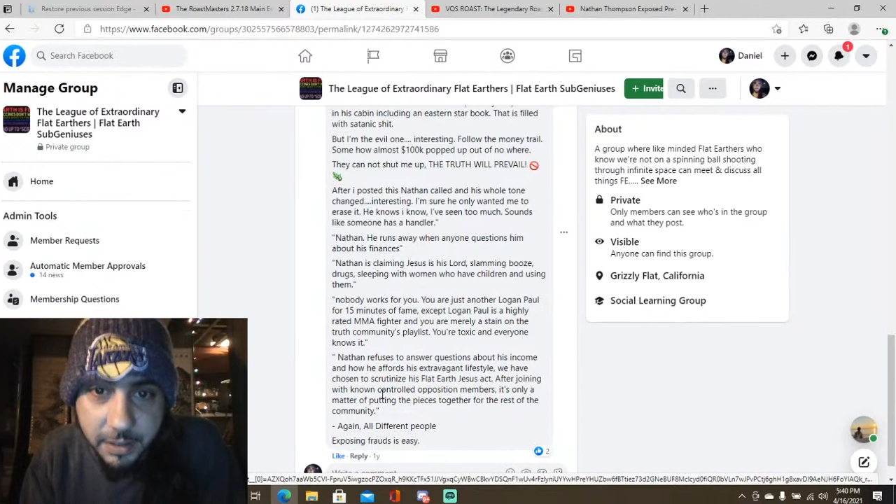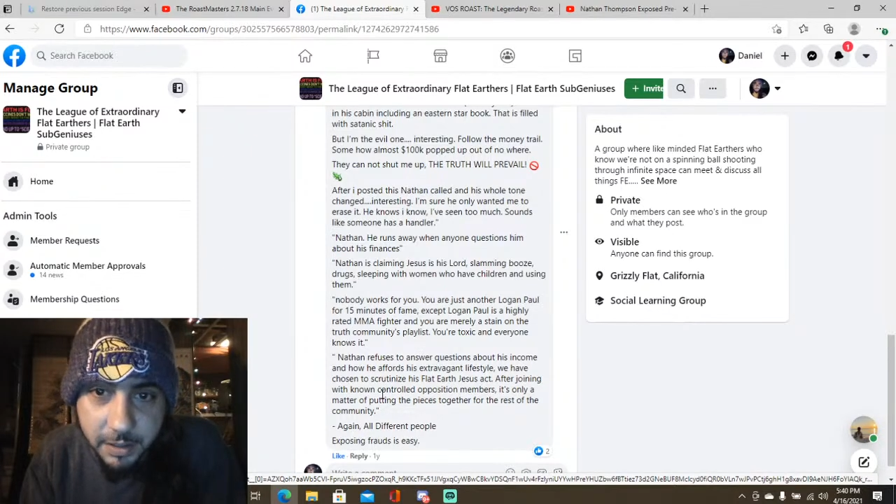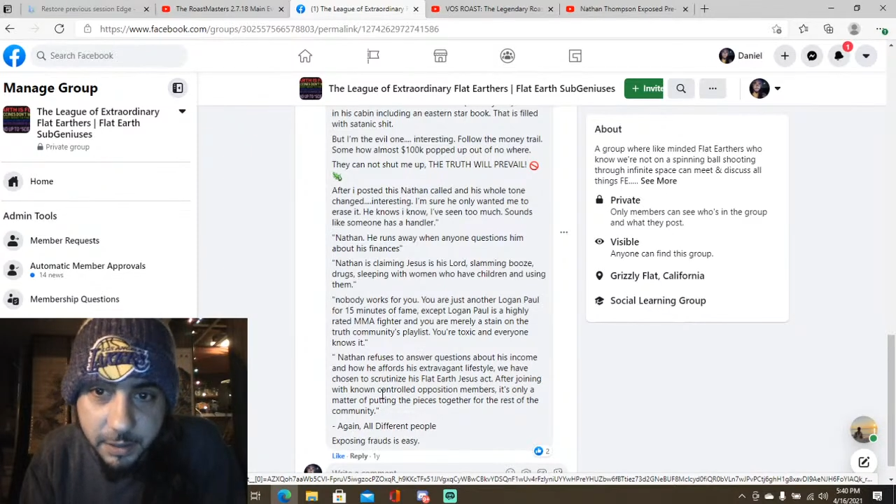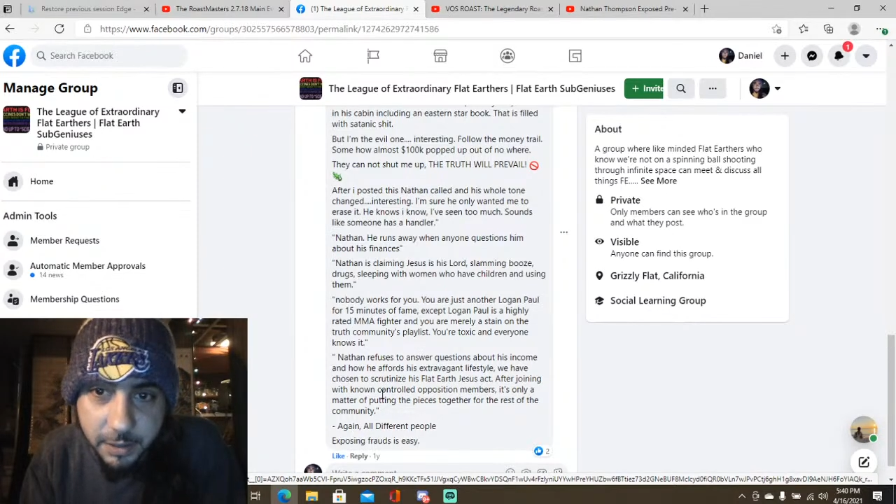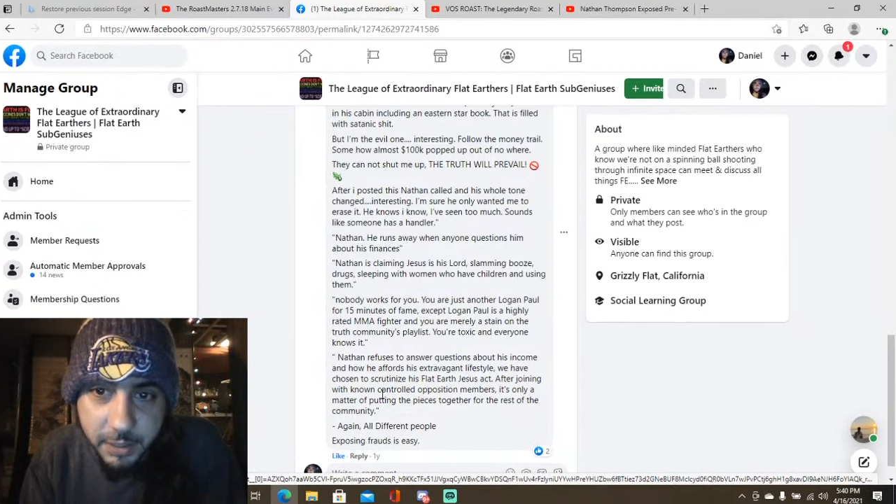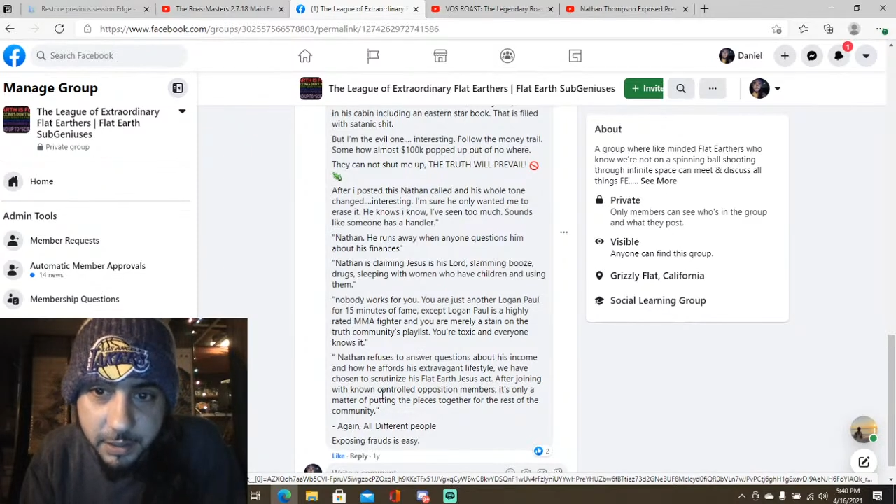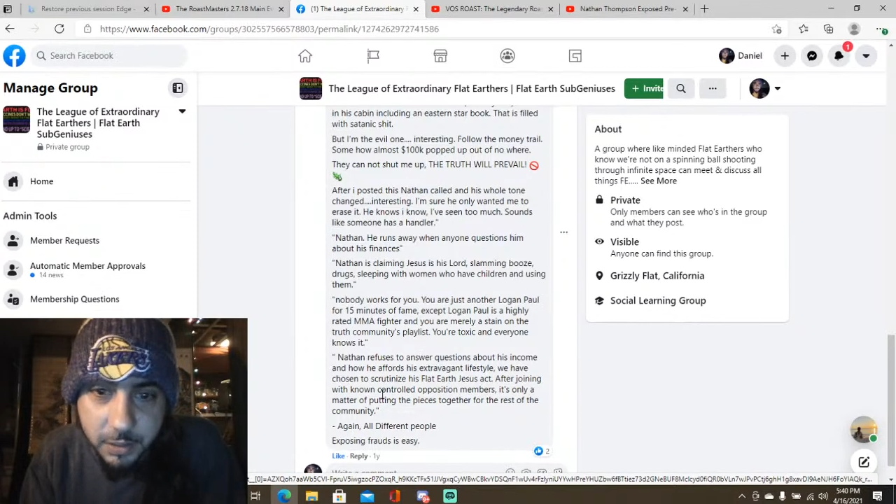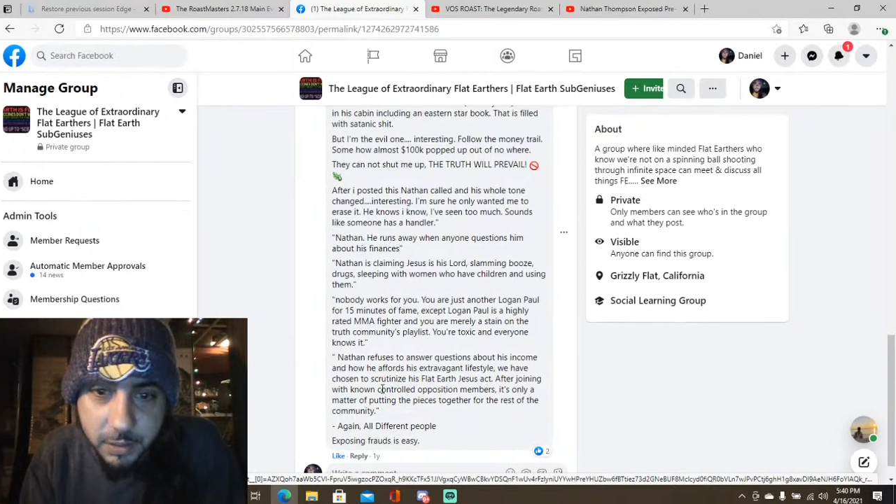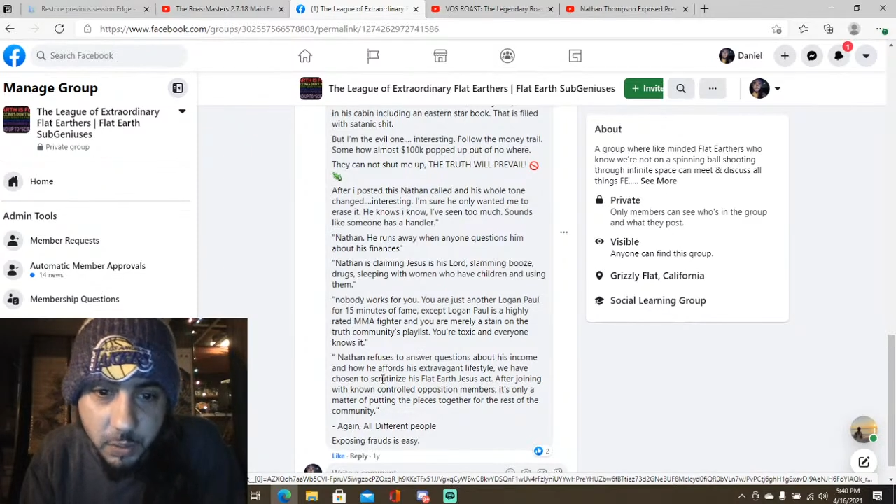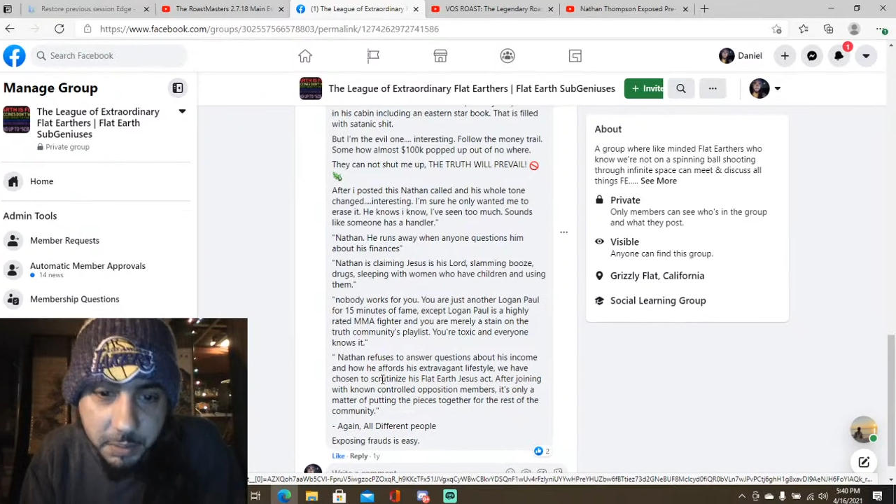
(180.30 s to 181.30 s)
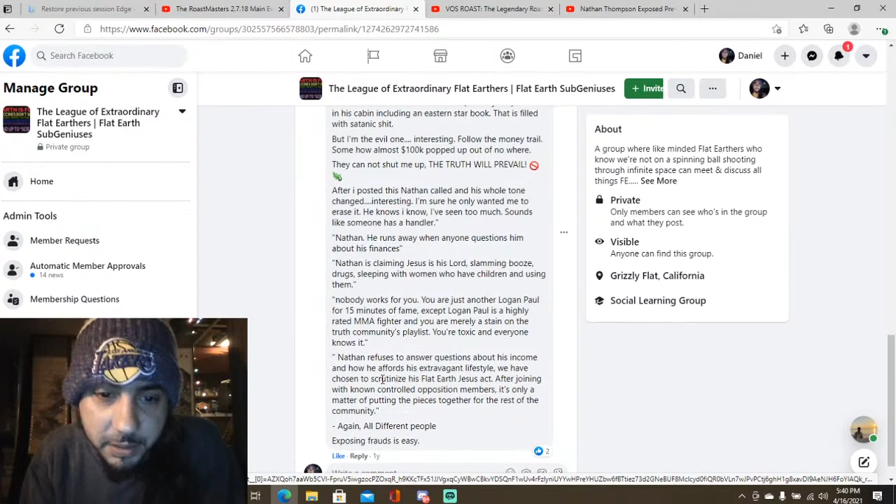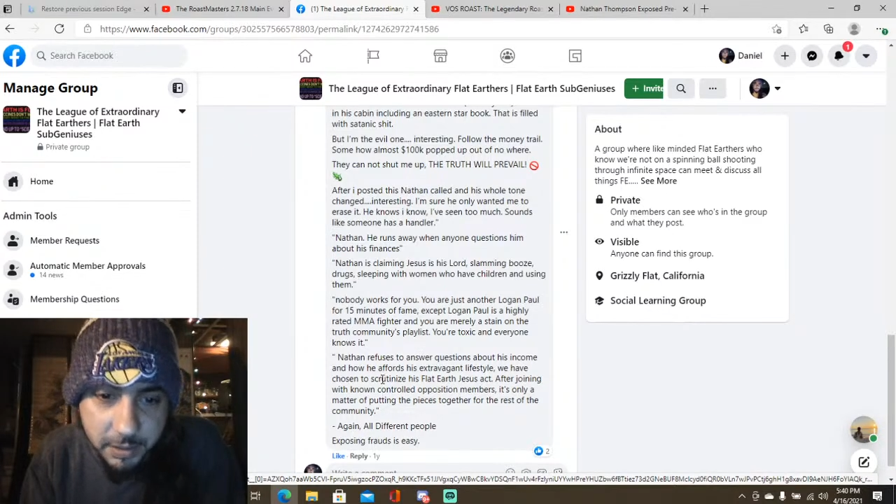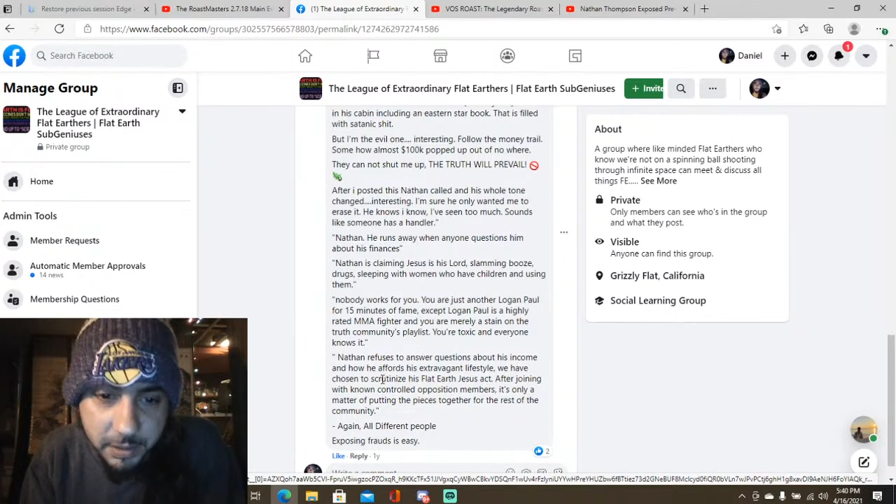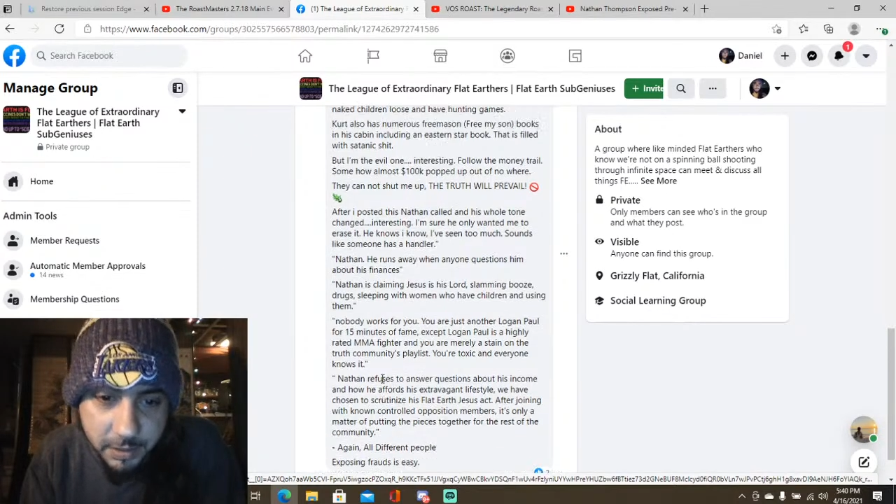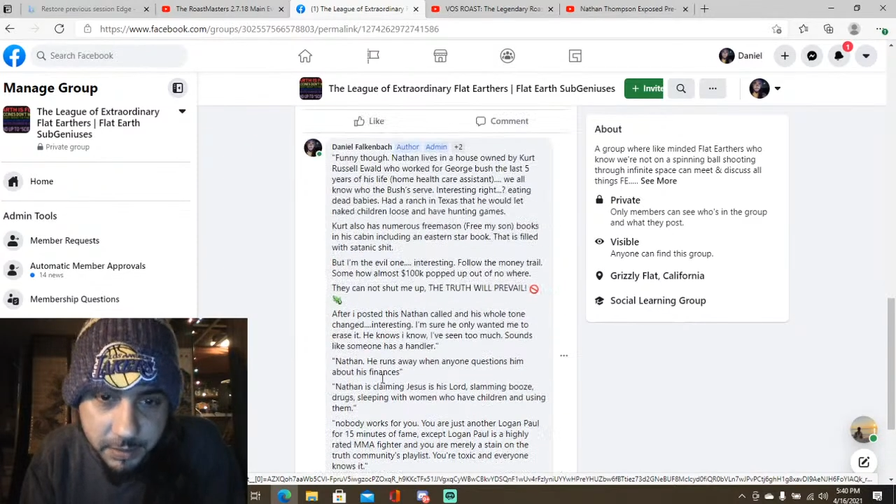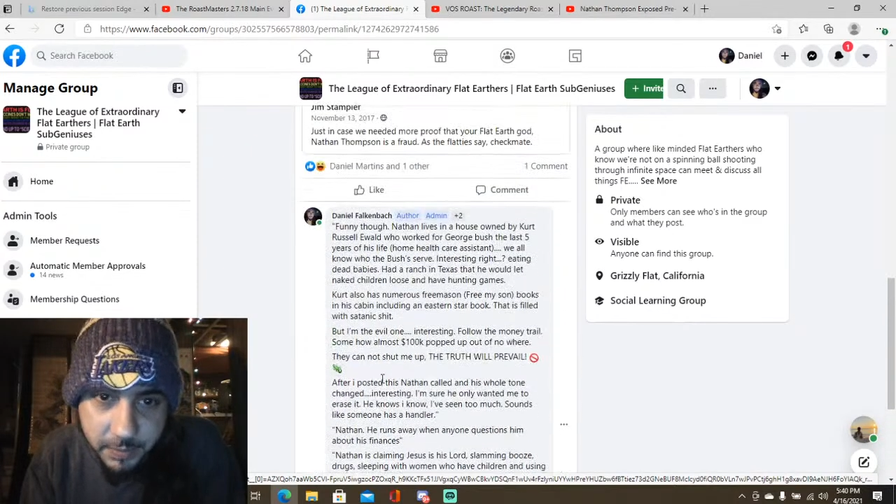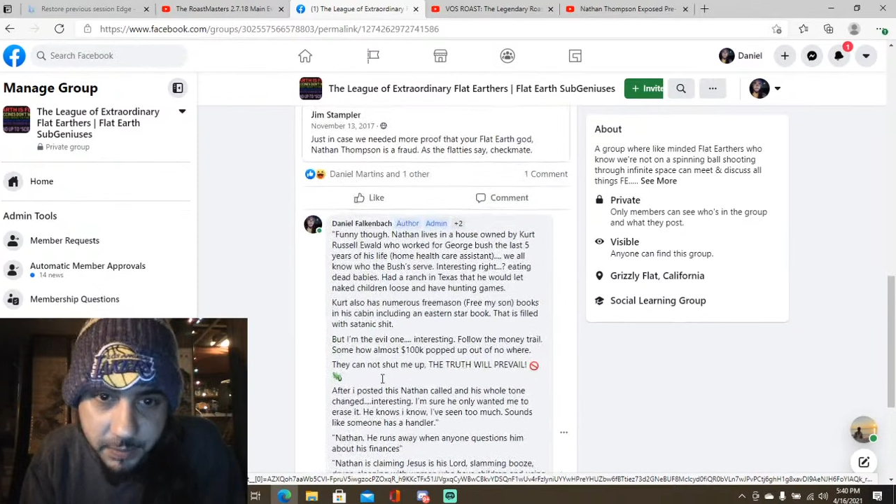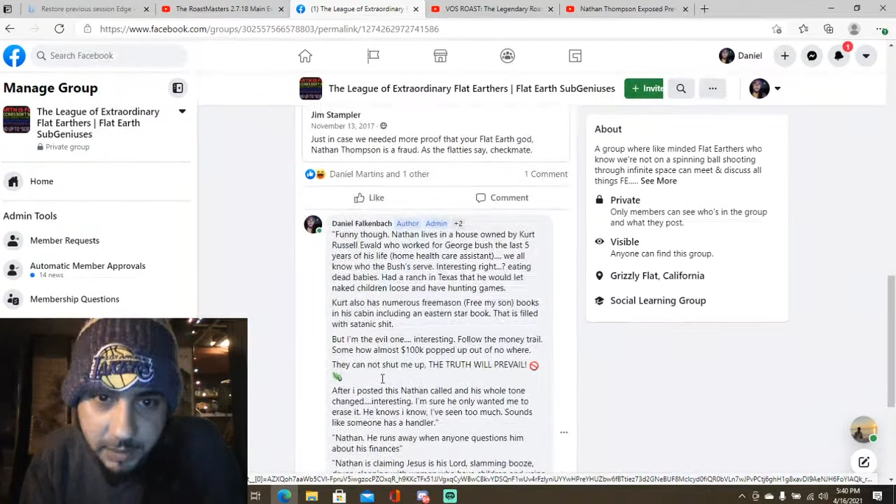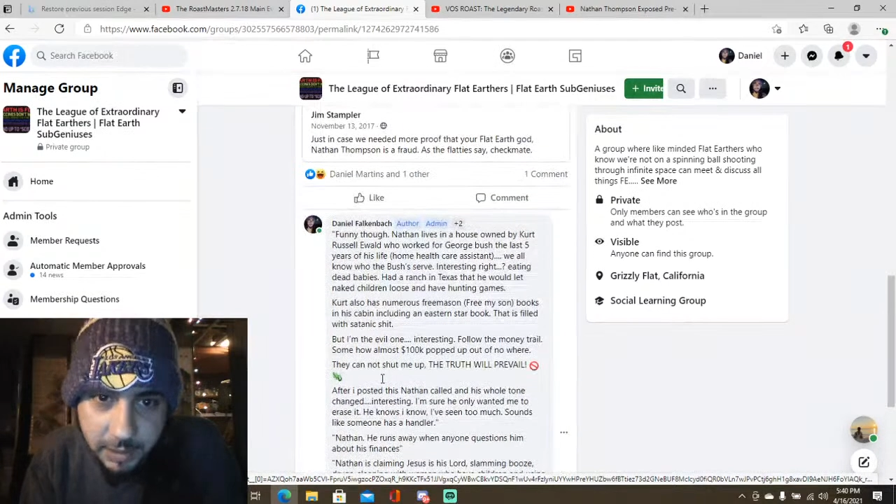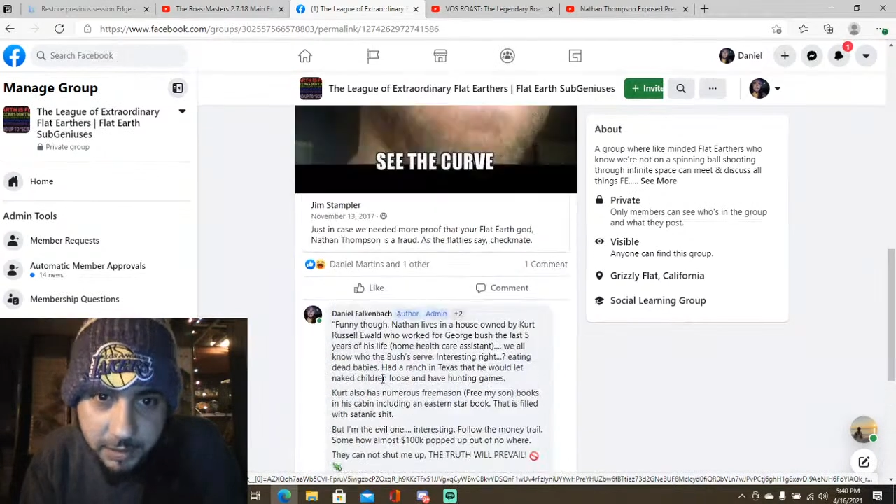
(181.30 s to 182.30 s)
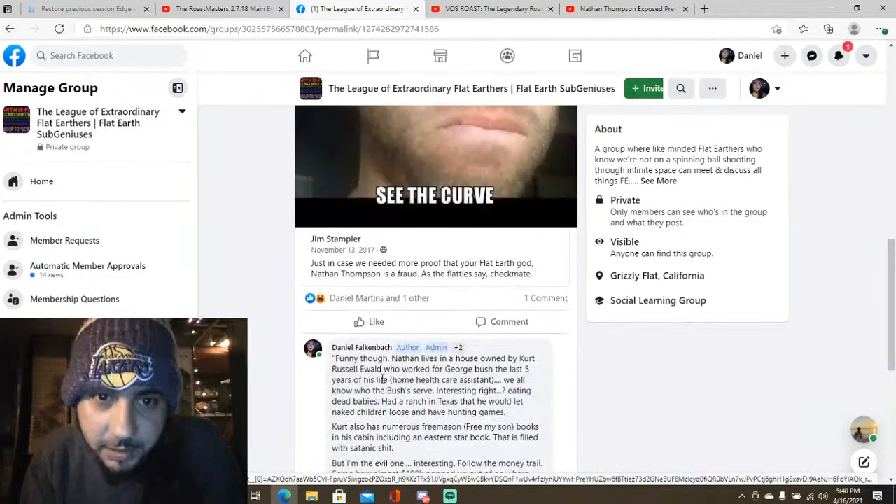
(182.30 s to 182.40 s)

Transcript: Those aren't just one person. That's